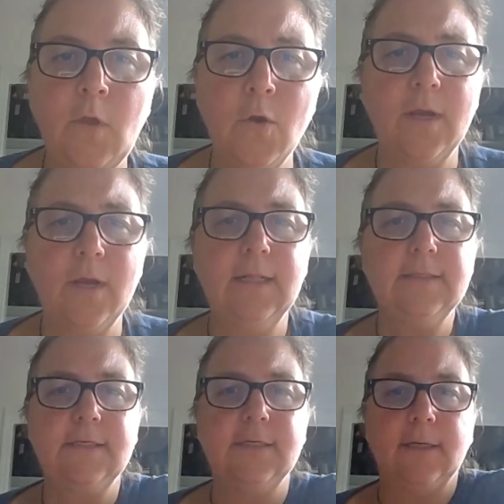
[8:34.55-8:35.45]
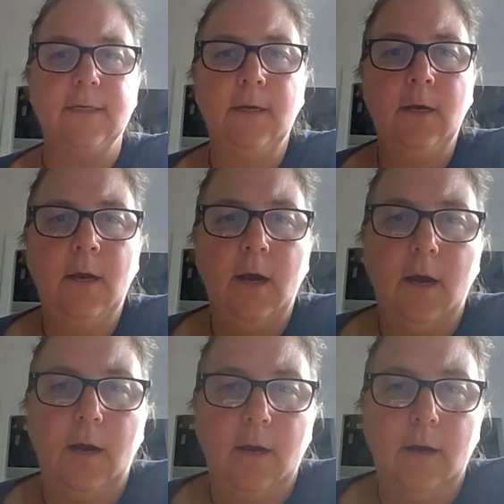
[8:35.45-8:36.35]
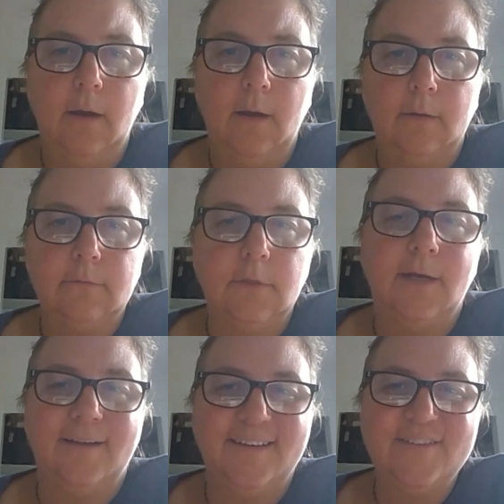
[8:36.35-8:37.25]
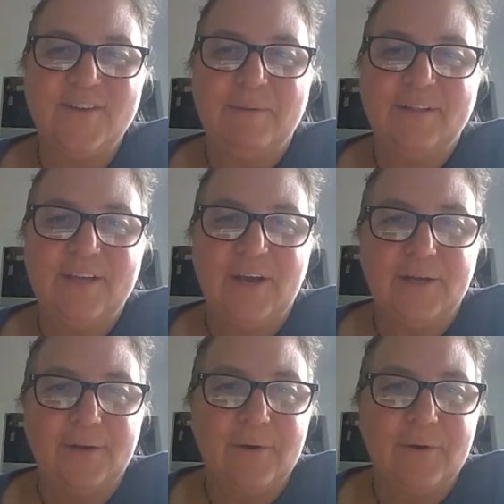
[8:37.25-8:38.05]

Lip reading: Okay, let's see. It's all about the audio.